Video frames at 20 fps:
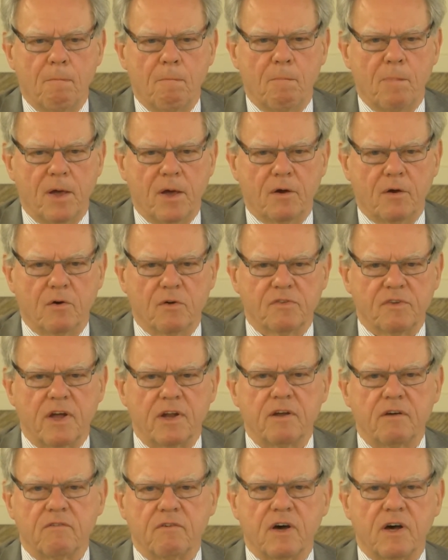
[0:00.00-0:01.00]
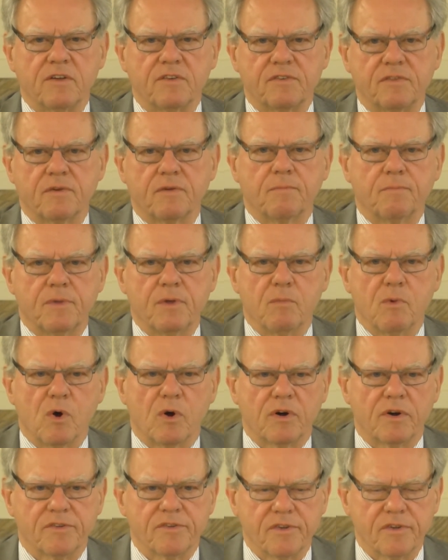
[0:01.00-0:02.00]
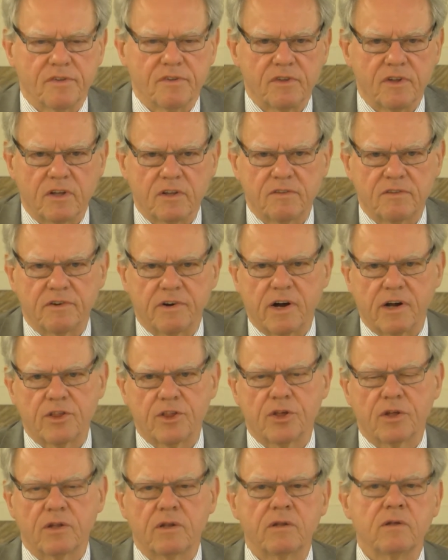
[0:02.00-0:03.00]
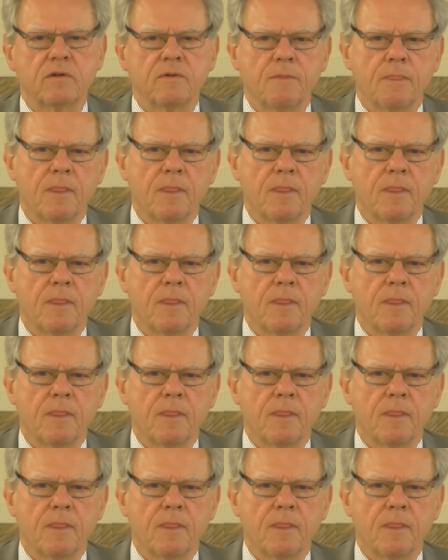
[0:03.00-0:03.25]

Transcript: because otherwise democracy is not structured.